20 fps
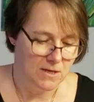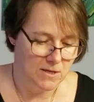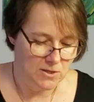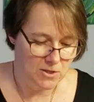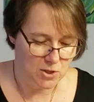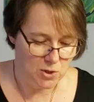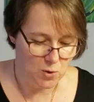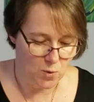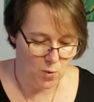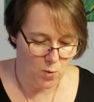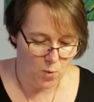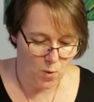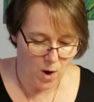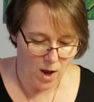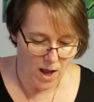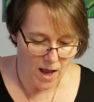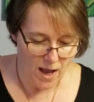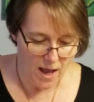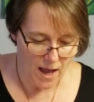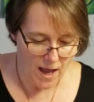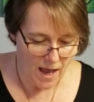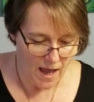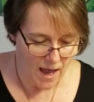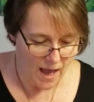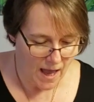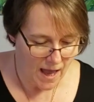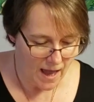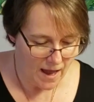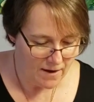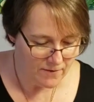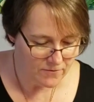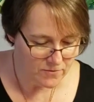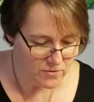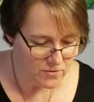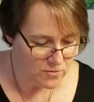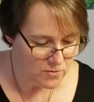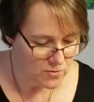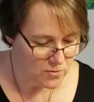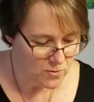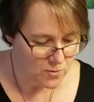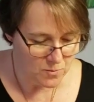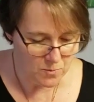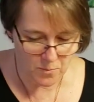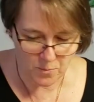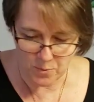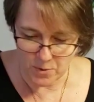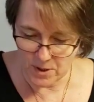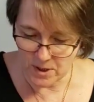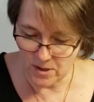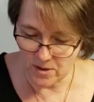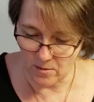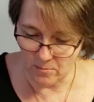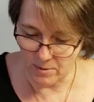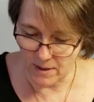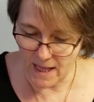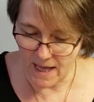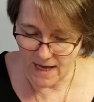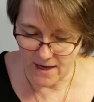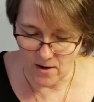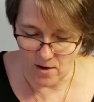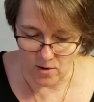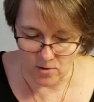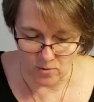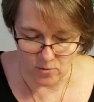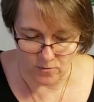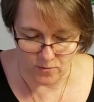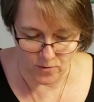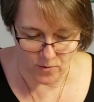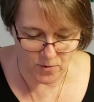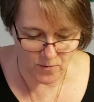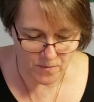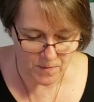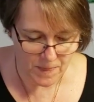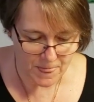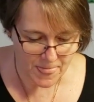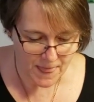So after putting the black all over,